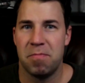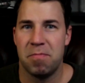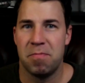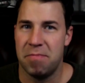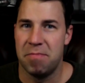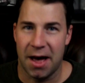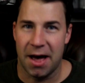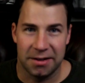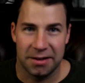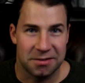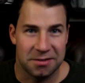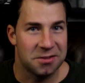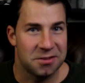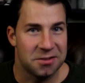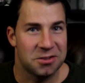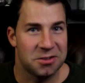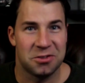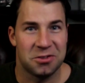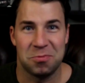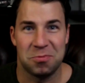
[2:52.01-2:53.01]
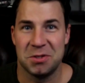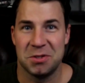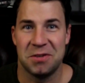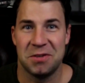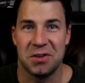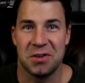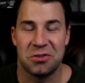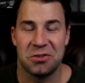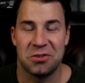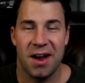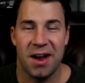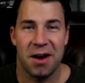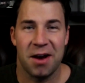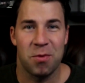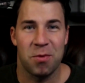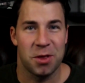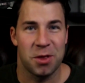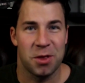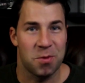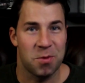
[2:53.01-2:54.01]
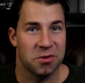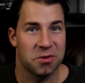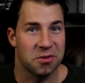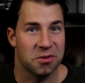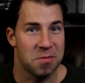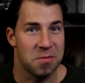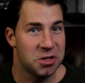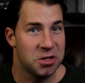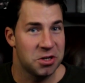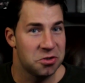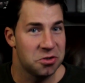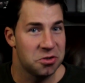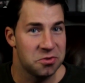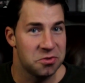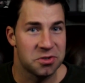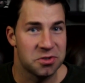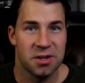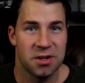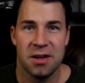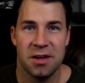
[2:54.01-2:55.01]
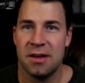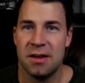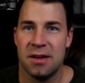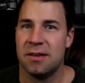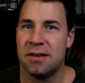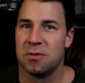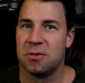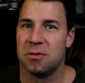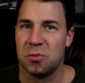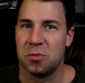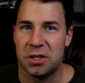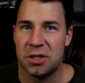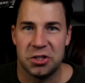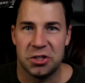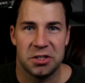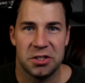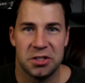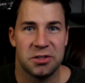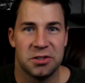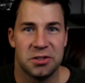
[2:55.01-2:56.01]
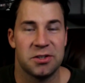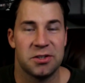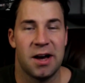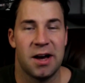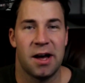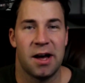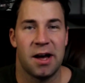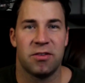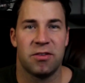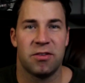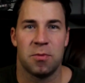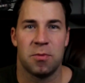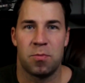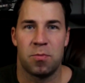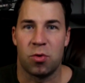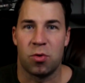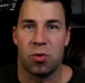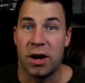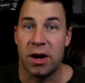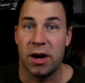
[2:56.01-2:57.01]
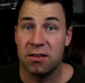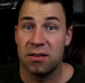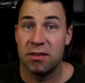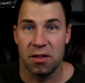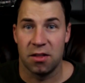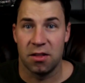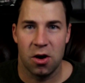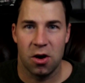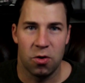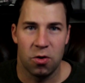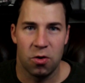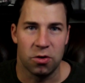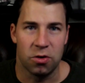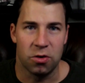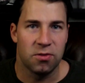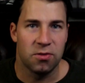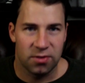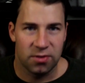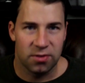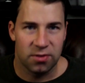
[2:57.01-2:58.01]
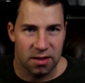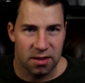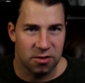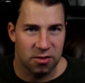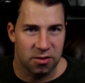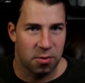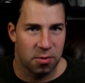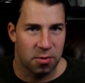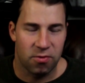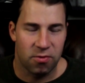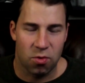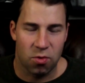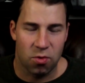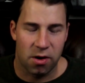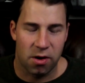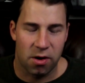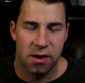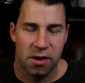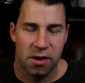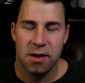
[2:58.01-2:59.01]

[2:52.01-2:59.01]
that specific track where there were some issues some glitches, uh, some breaks in the code. You've seen these before.